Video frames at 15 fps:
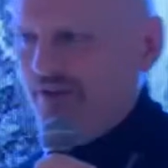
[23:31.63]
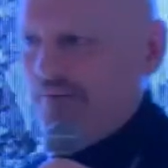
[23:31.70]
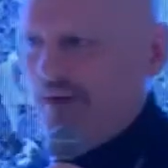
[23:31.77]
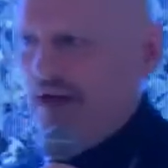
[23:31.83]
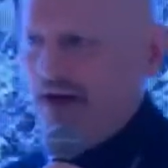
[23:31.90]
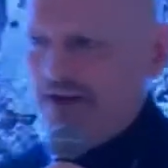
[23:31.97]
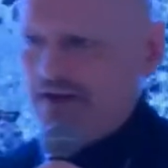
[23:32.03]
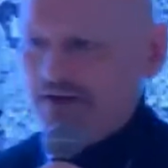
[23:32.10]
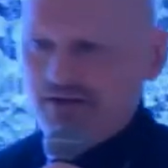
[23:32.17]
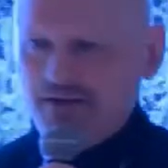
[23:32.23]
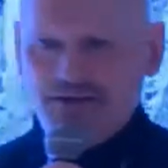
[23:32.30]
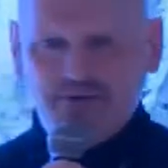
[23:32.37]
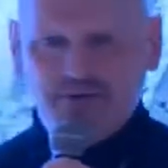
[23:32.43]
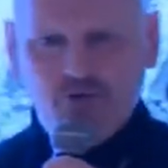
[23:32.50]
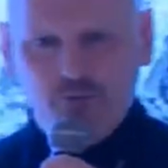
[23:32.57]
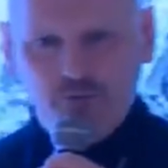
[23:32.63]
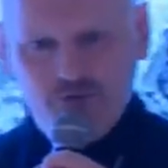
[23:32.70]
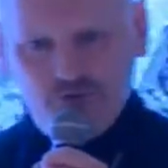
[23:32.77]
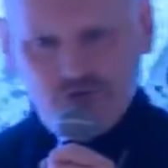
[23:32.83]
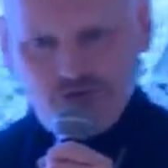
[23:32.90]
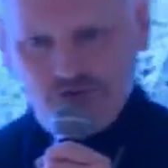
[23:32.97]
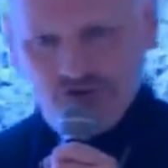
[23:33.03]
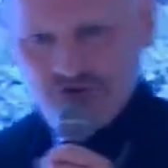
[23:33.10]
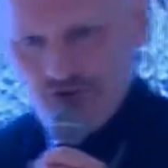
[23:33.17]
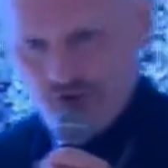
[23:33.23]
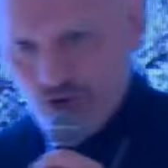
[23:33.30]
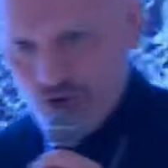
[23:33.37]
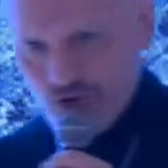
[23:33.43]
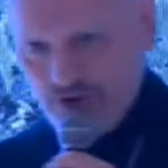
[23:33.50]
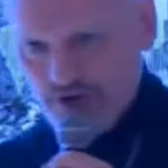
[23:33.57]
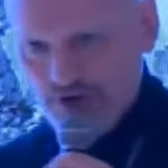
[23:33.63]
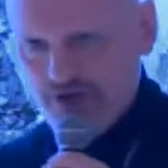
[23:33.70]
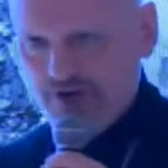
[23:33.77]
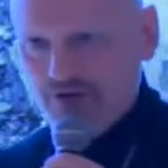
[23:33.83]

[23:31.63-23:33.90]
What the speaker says: Allianz has open source code